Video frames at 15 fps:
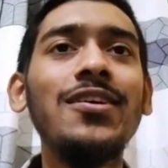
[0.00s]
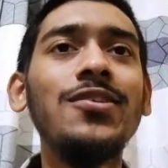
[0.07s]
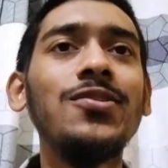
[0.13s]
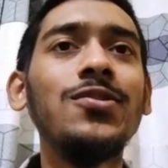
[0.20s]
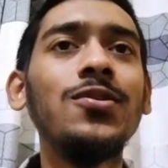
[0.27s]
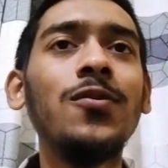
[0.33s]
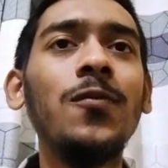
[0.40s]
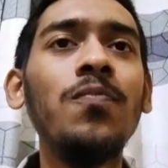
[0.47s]

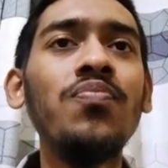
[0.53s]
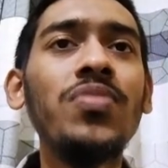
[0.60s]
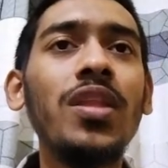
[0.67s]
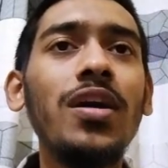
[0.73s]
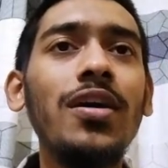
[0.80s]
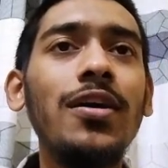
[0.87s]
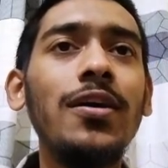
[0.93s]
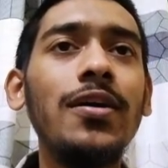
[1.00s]
So
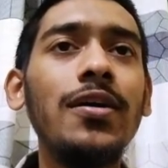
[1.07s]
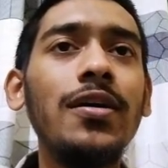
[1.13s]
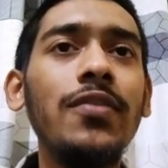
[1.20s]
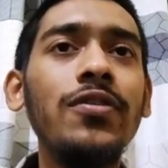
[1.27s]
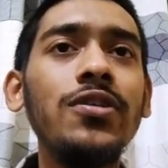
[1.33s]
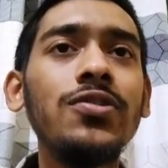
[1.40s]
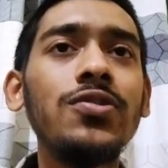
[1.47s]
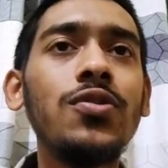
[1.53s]
if
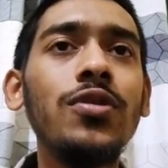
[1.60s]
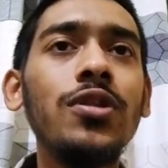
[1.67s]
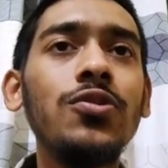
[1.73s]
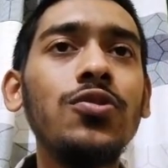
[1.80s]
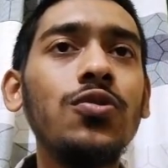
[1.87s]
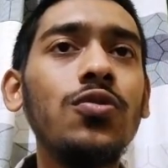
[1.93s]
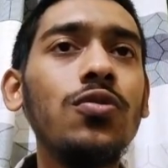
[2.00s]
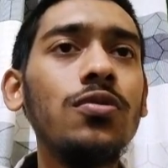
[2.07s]
I just go with the
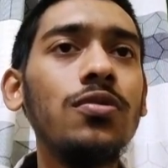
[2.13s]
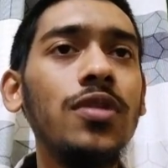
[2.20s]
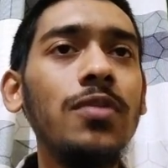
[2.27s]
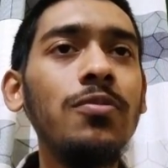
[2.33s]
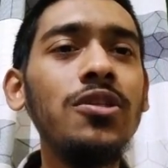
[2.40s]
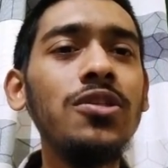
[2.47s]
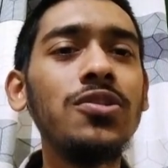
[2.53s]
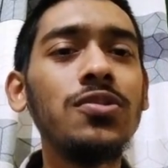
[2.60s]
tool, let
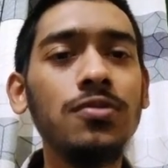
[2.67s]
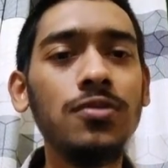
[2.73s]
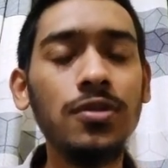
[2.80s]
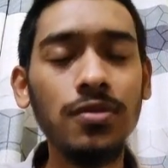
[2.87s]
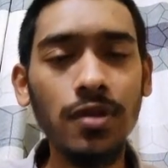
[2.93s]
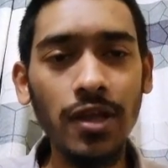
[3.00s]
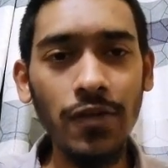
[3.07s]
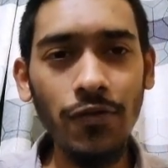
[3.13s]
me just
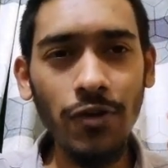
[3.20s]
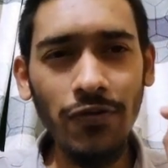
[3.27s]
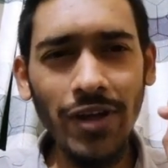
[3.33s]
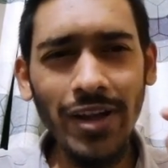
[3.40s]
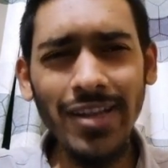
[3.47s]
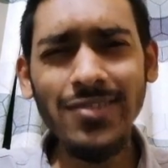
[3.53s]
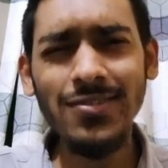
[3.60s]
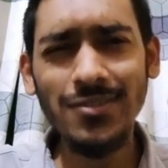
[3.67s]
give you a
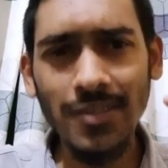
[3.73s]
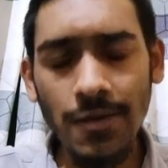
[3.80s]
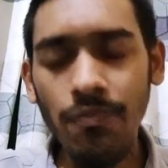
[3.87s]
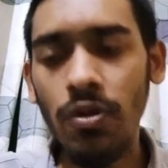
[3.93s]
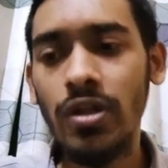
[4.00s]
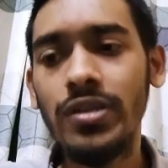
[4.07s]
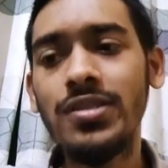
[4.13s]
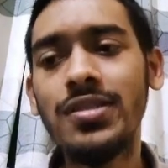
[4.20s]
very
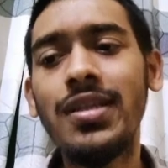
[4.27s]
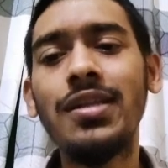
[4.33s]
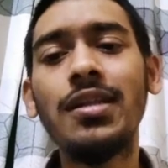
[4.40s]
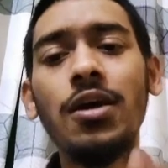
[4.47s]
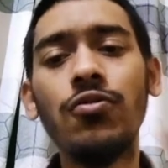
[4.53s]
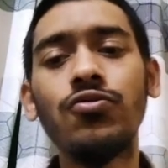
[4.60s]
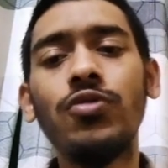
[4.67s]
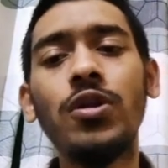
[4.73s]
simple understanding
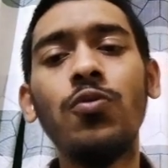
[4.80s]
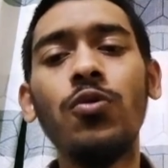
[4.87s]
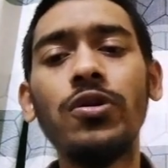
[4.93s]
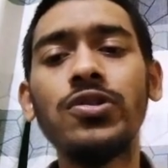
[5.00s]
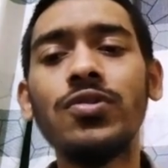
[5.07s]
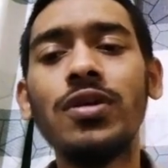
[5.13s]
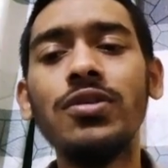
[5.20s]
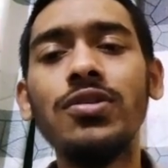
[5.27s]
how it really works.
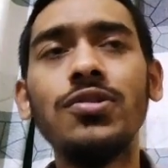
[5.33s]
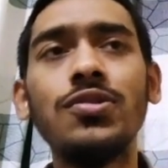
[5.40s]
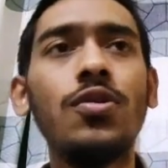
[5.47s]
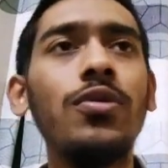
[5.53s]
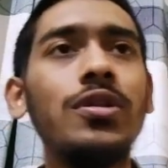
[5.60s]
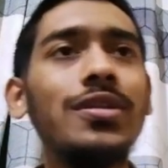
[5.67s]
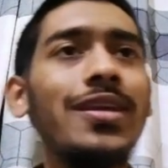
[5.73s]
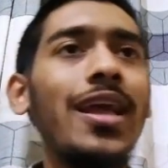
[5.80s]
So I just go
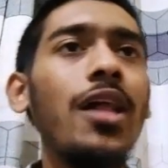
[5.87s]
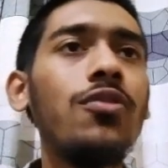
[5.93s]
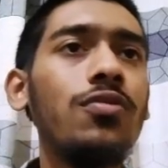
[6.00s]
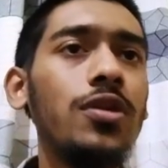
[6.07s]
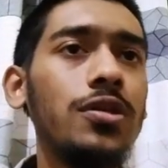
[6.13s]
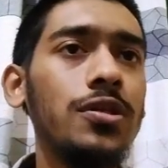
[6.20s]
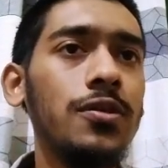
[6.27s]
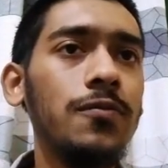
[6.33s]
with
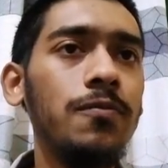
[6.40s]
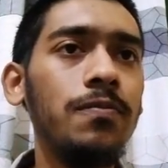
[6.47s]
calculator.